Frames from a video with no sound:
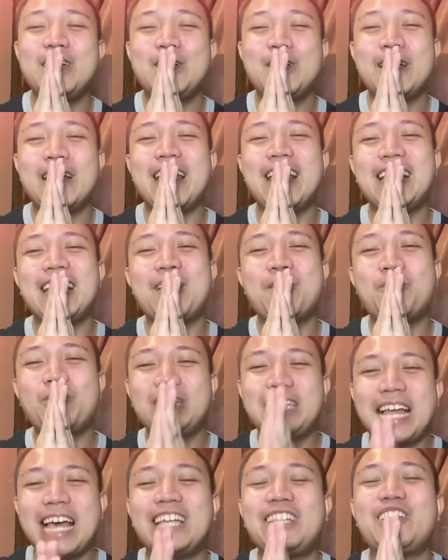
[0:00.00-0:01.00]
and I
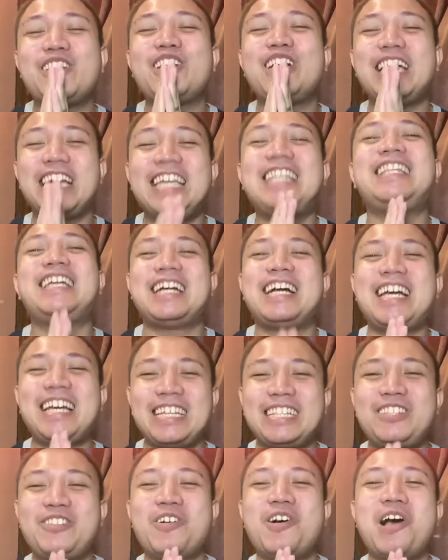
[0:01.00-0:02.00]
would like to
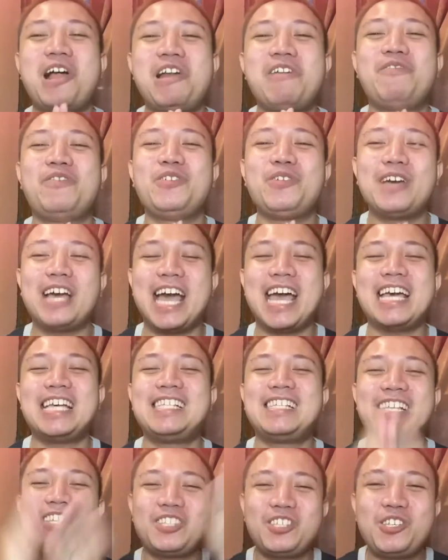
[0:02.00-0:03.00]
reiterate to all of you guys
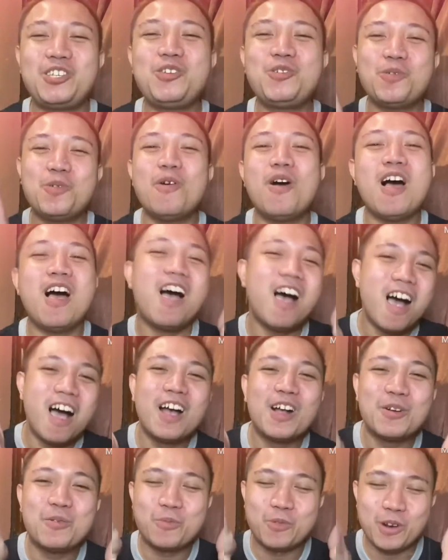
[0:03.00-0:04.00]
that you
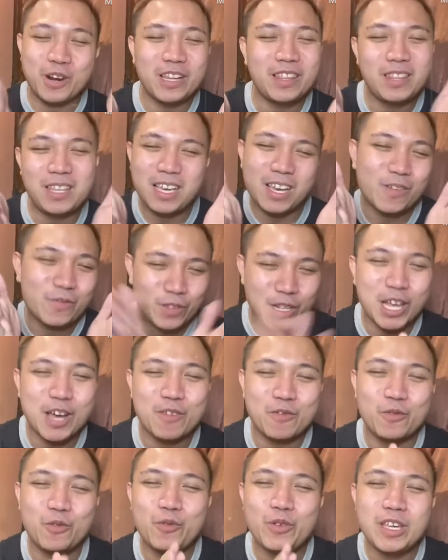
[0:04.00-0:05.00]
are worthy of love.